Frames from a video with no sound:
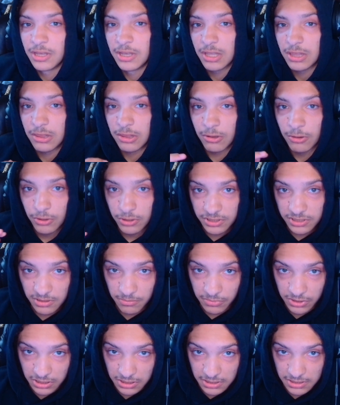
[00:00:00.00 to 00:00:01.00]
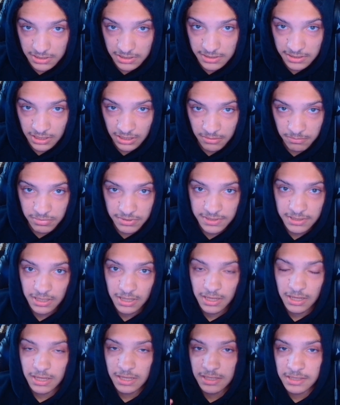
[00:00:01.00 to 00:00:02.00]
learn some of these tips,
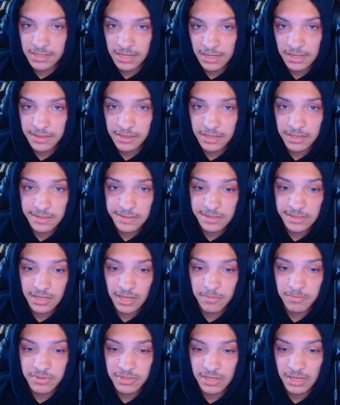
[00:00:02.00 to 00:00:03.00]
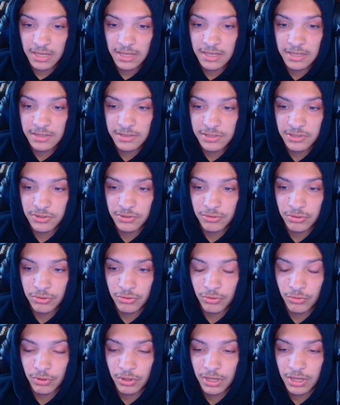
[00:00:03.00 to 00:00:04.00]
and take these tips
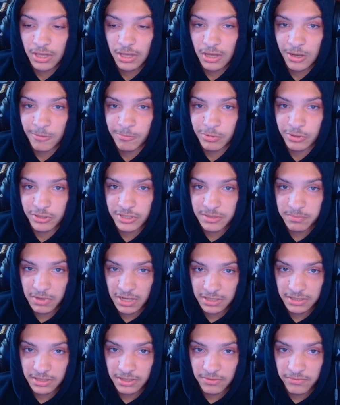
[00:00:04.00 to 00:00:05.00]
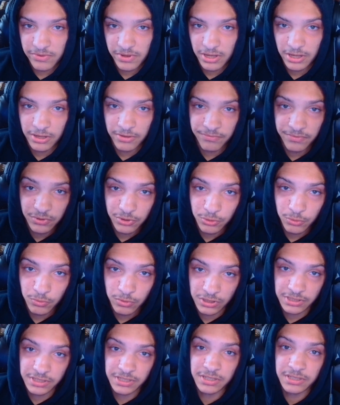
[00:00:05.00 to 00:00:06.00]
into a perspective of you
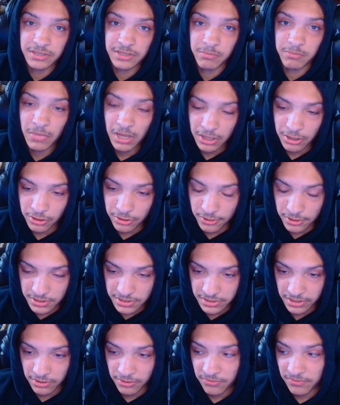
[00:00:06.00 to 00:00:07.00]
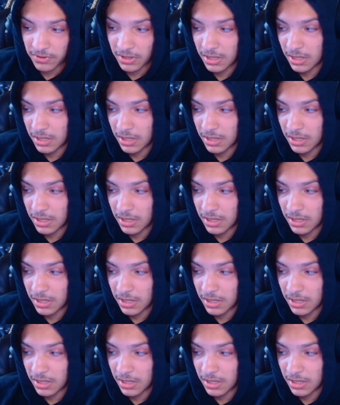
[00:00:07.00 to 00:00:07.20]
wanting to better yourself